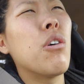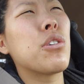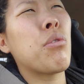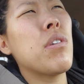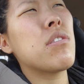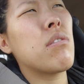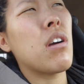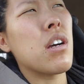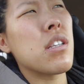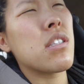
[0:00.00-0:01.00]
or Toys R
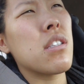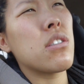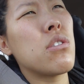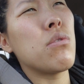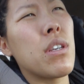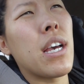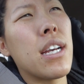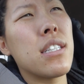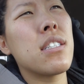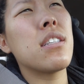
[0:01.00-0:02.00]
Us to
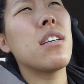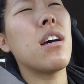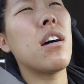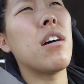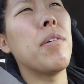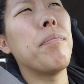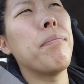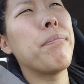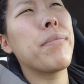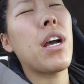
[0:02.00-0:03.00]
get
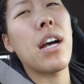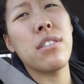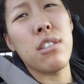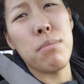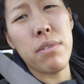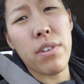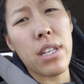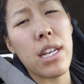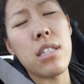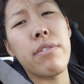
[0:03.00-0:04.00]
um, costumes for
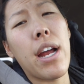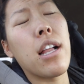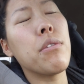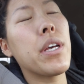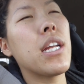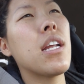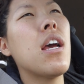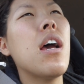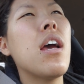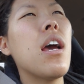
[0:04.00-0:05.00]
the kids for
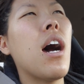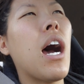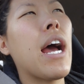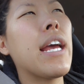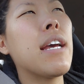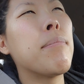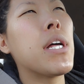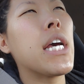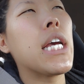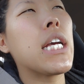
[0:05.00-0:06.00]
Halloween. I am
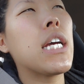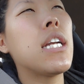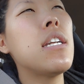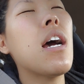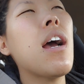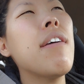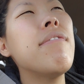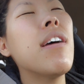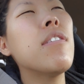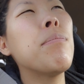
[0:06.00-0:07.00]
like, not,
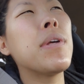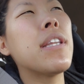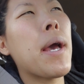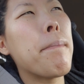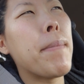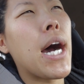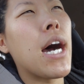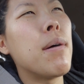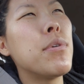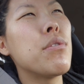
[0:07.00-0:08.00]
I've never been that
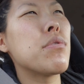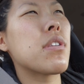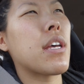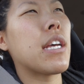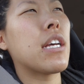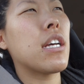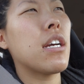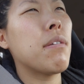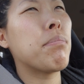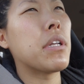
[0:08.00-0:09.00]
mom who's like
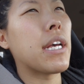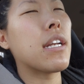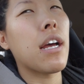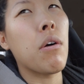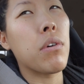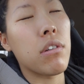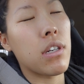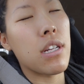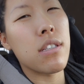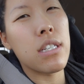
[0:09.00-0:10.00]
planned out what their
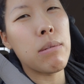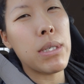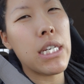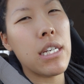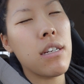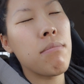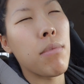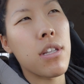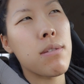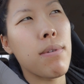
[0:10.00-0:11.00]
kid's gonna be
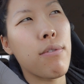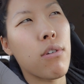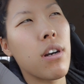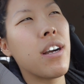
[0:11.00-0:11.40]
months before